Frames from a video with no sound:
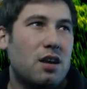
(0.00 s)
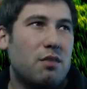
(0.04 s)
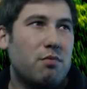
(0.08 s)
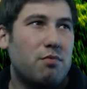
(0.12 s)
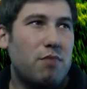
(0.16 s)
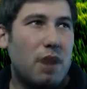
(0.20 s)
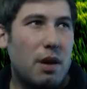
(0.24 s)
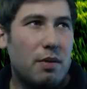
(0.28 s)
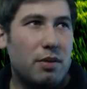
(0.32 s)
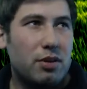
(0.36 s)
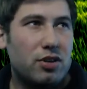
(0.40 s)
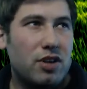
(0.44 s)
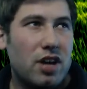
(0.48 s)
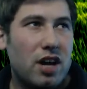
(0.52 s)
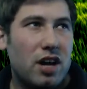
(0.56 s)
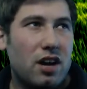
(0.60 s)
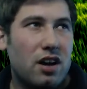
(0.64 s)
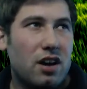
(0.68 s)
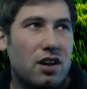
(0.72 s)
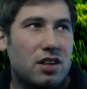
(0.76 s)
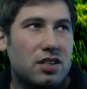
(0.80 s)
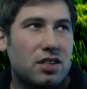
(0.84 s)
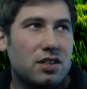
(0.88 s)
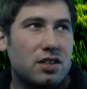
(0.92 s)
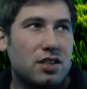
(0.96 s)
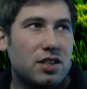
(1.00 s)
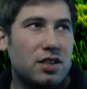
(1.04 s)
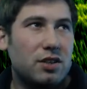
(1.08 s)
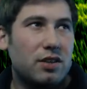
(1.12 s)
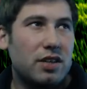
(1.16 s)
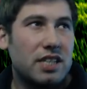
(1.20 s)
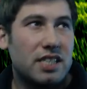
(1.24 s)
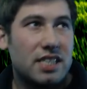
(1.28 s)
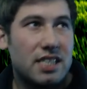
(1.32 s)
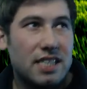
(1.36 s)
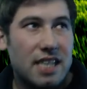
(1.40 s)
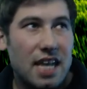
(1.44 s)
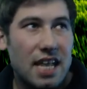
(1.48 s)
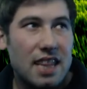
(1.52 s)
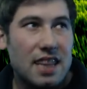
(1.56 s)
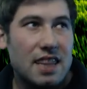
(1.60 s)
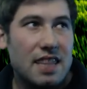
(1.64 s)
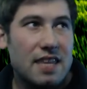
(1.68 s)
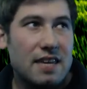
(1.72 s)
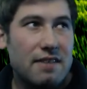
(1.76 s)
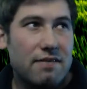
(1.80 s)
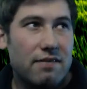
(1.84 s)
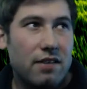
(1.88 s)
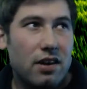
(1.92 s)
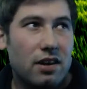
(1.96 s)
Baby drag also to extend
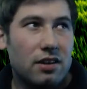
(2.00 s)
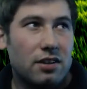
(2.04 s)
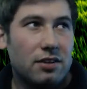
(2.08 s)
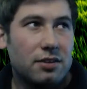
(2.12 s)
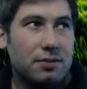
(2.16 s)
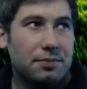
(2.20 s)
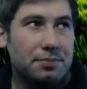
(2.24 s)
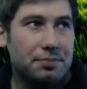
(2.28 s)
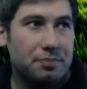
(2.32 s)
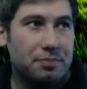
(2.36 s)
the funnel